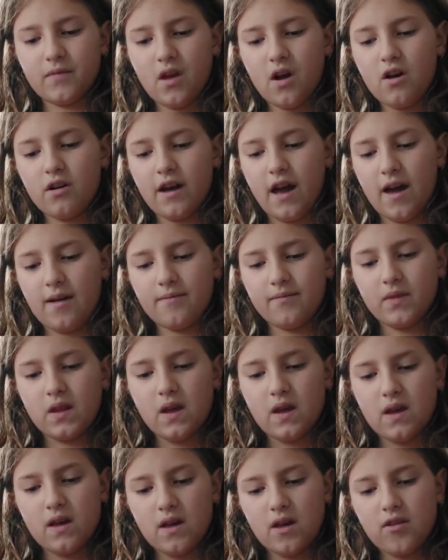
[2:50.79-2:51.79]
Okay.
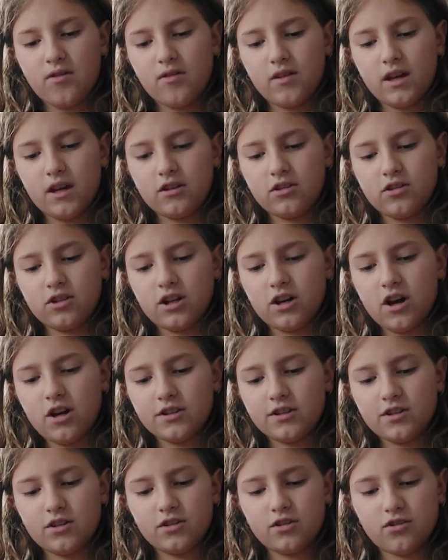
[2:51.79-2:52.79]
Then she
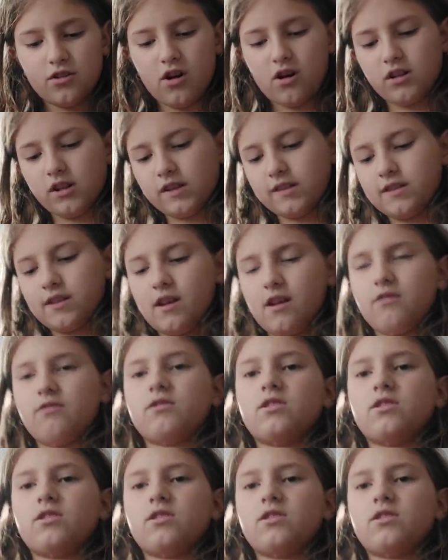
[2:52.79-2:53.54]
got her drawing stuff.